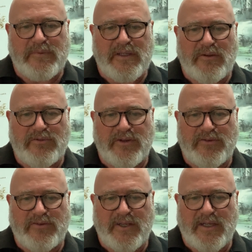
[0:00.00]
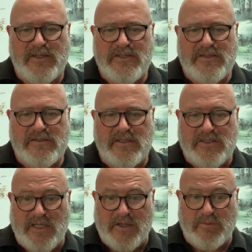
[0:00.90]
He also says
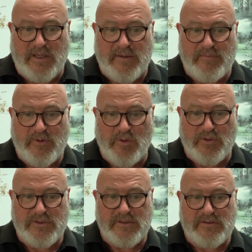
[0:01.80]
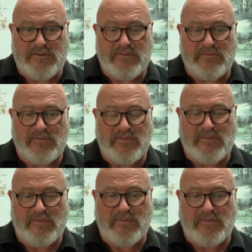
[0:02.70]
it's equally important
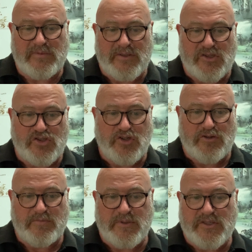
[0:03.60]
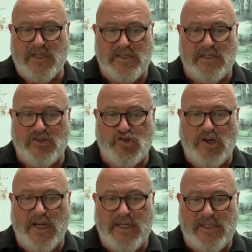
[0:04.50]
that the student persist in
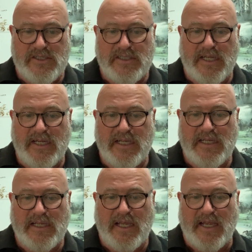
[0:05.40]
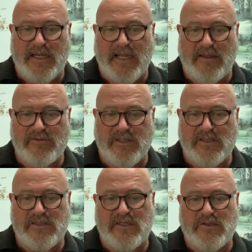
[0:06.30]
training and study and have the
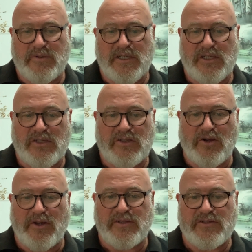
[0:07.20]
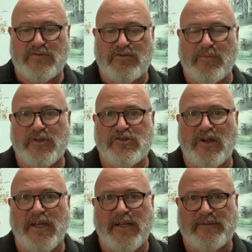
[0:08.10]
continuing guidance from a
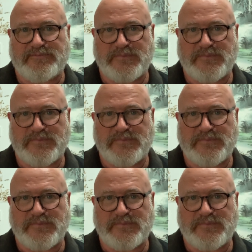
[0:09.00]
trainer.